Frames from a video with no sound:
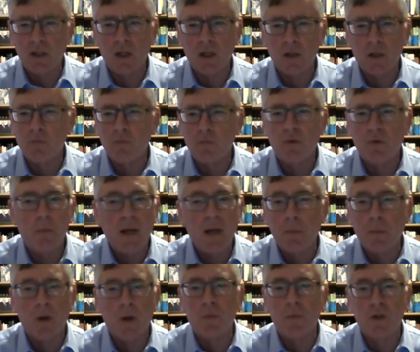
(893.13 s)
Kingdom for many
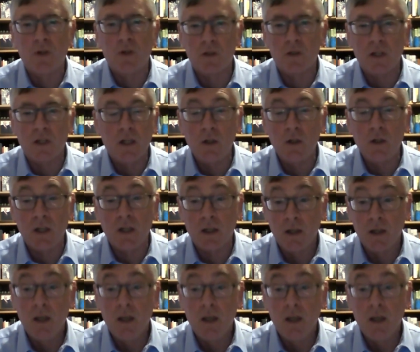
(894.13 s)
purposes, including